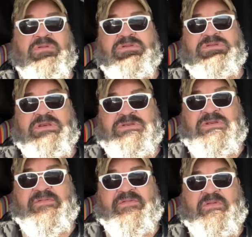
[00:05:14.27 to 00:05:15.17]

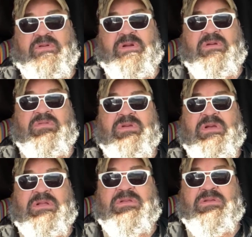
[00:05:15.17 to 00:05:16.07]
64, I only
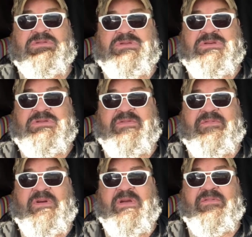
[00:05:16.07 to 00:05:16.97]
got till
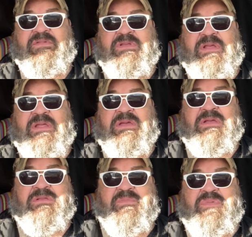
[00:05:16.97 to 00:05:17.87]
65, and then I
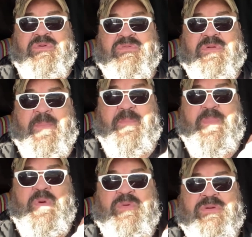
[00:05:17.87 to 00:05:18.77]
get the boot.
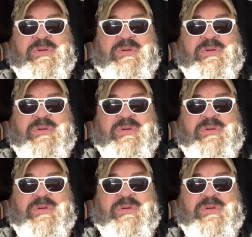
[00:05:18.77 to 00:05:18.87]
And